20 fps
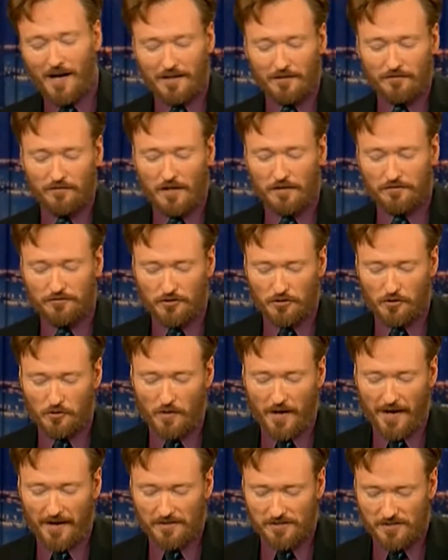of Love
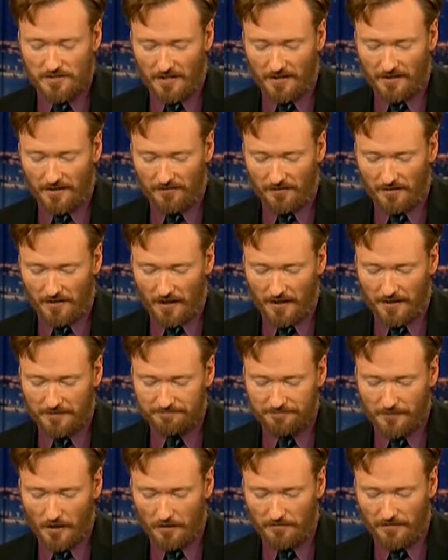2 airs Sundays at
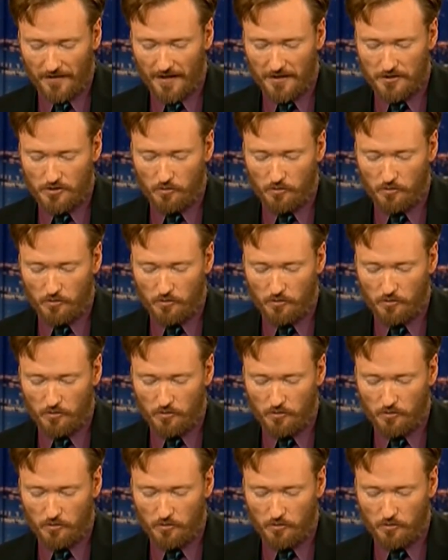9 yes. on VH1. Can I